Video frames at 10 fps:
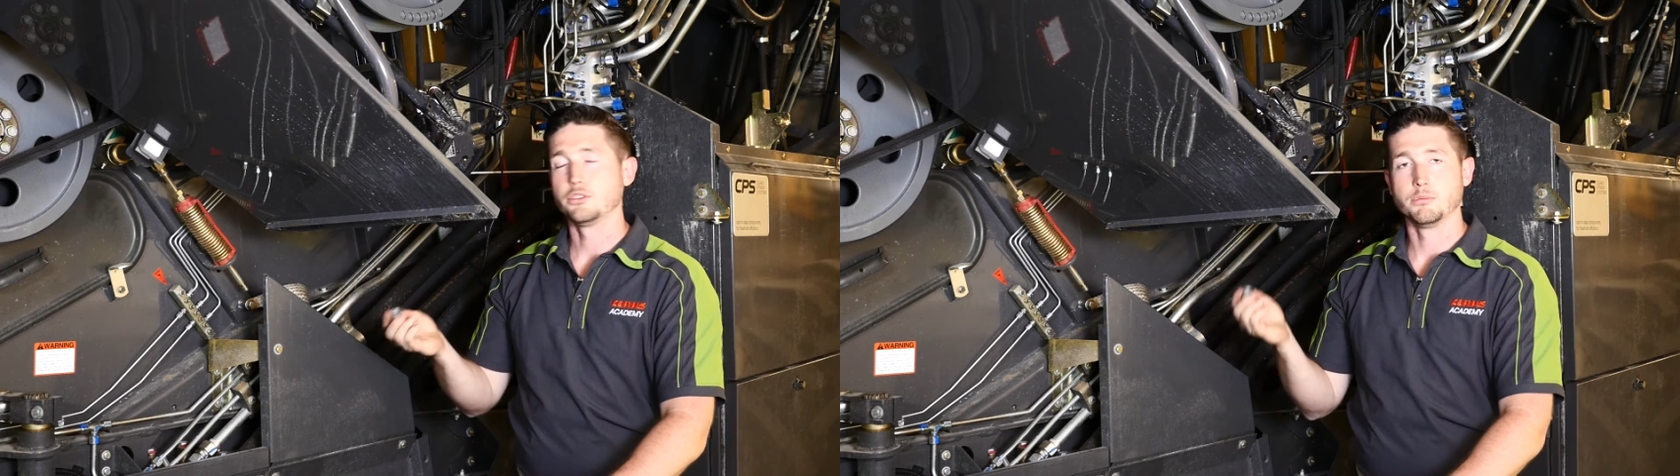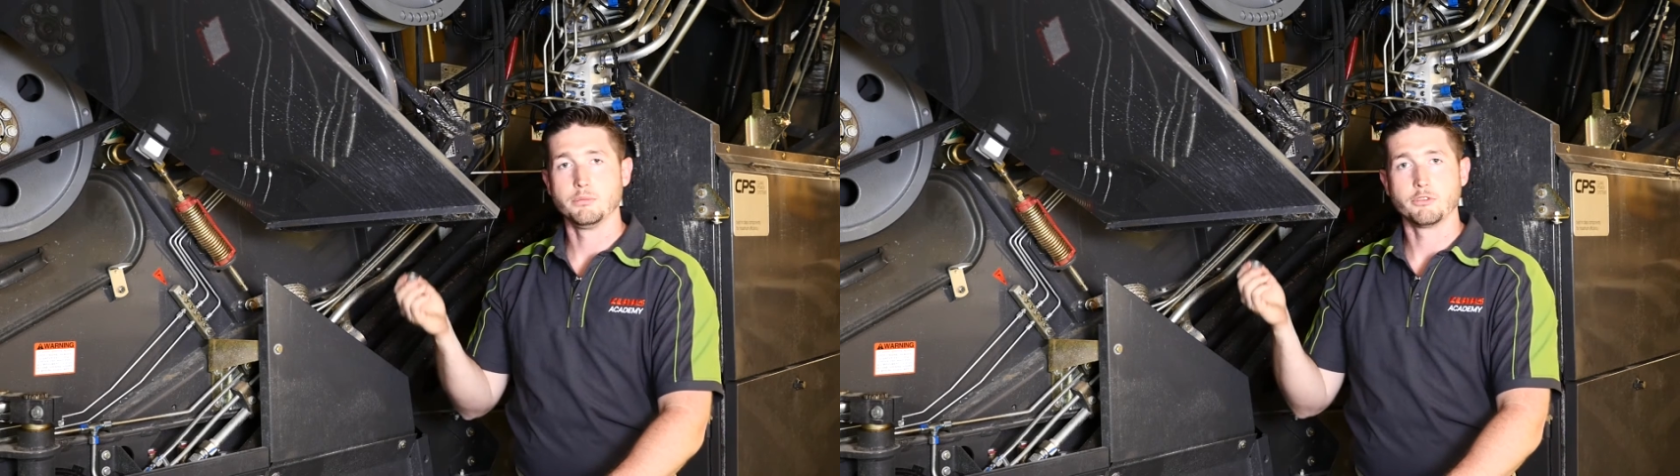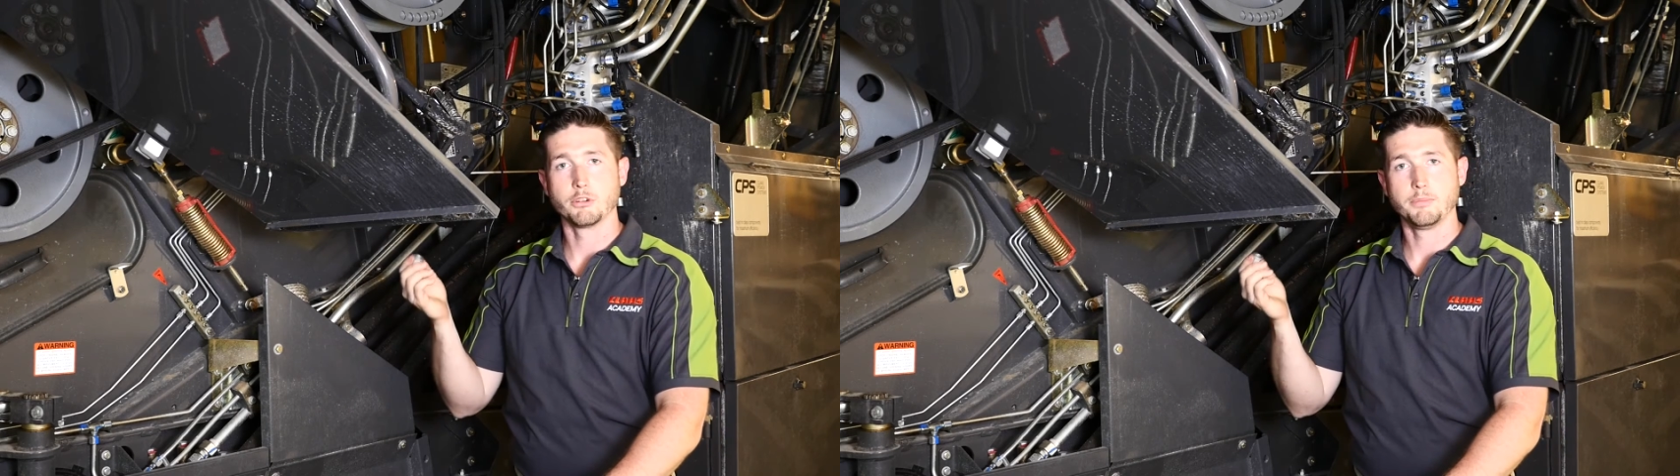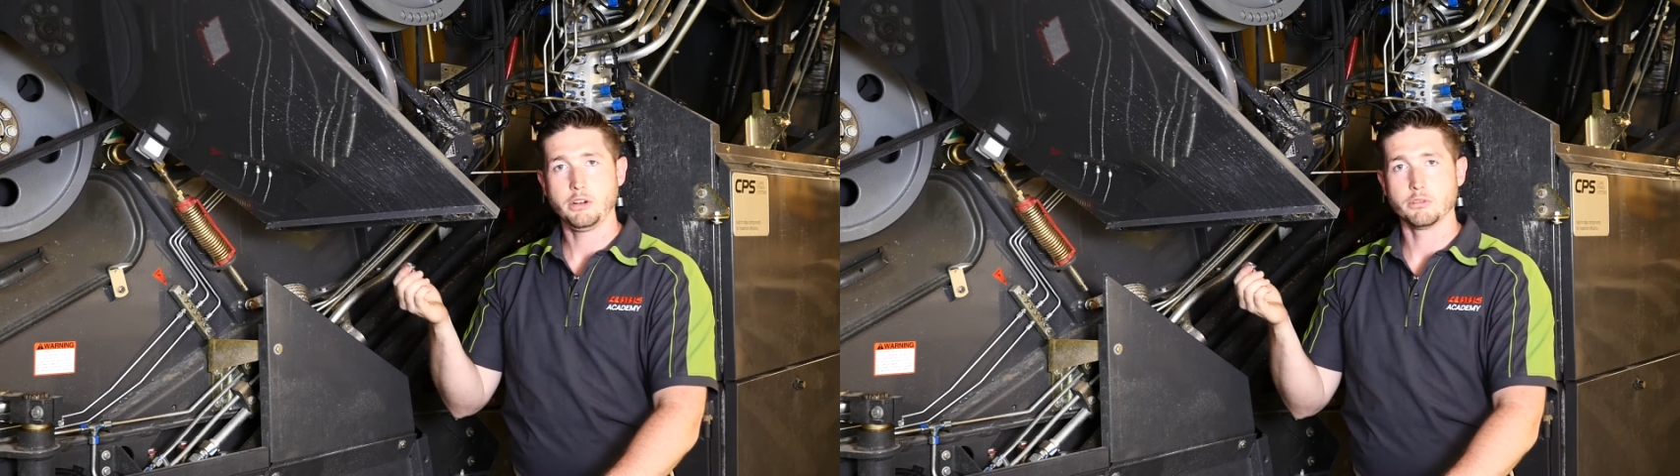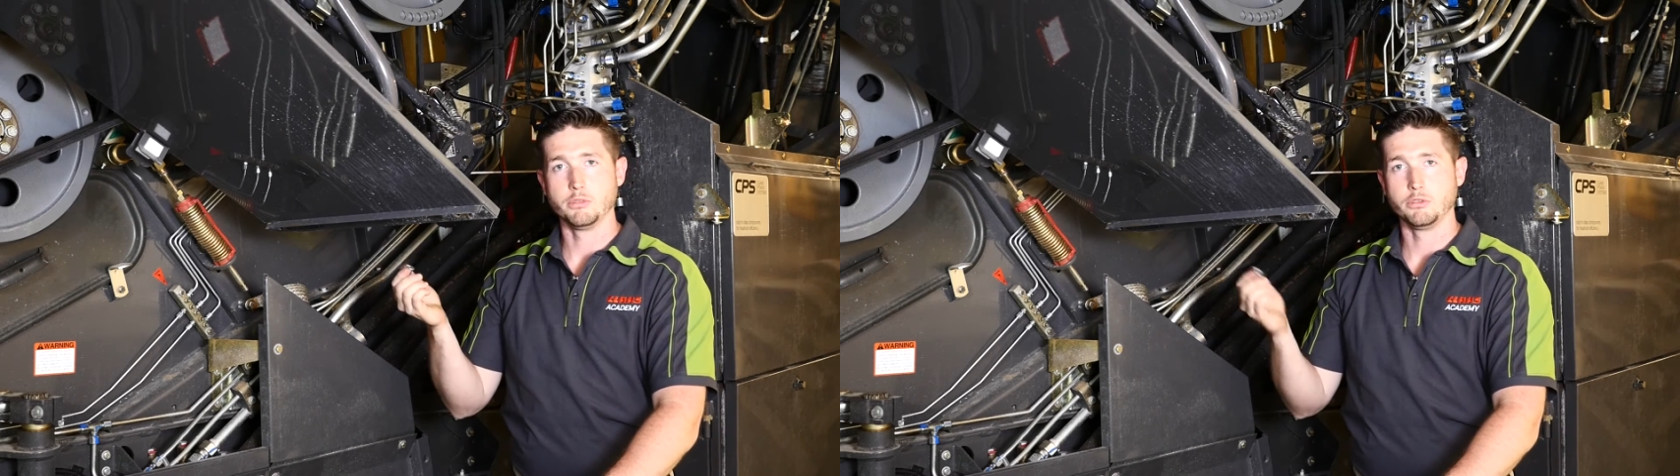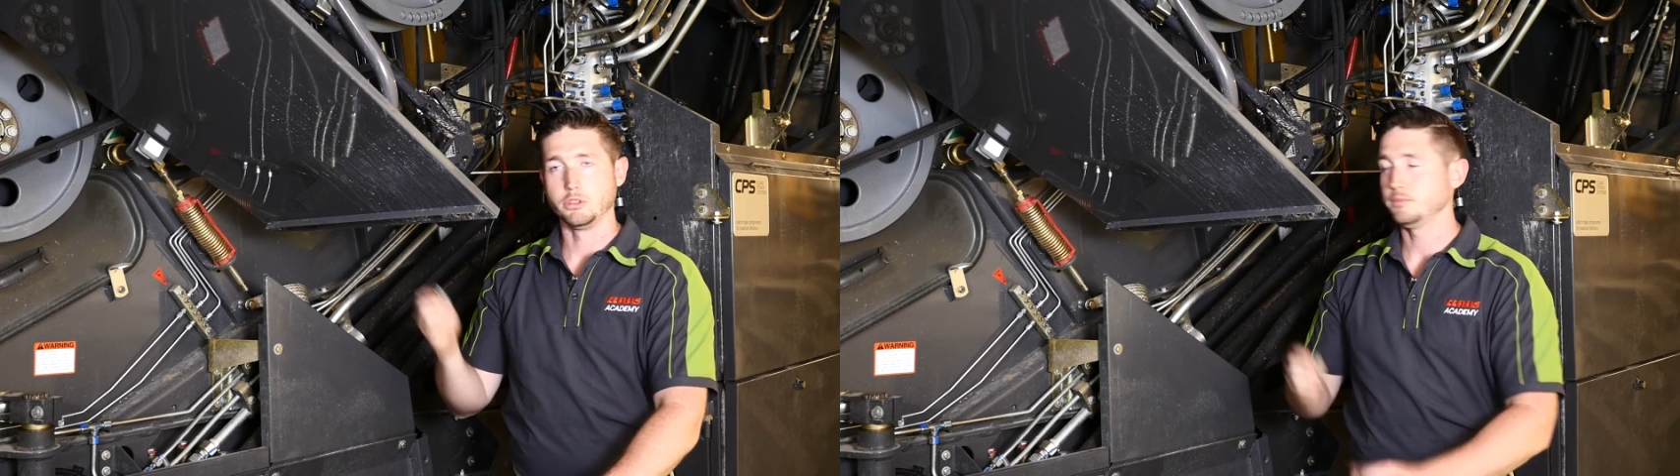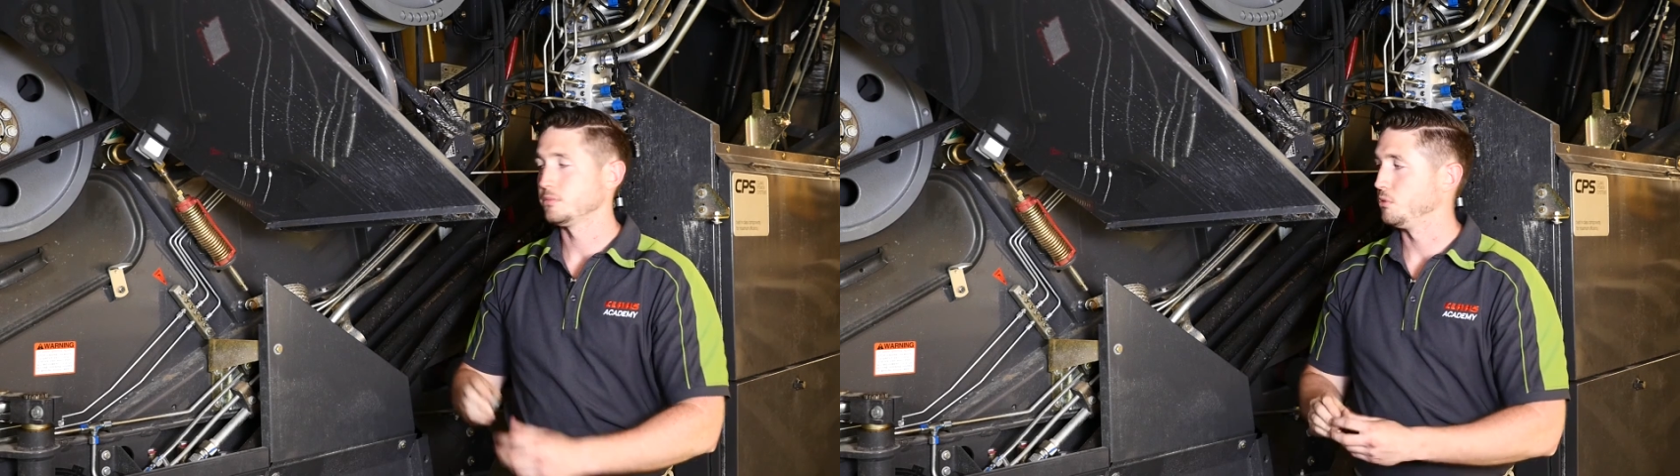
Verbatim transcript: to, for belt removal,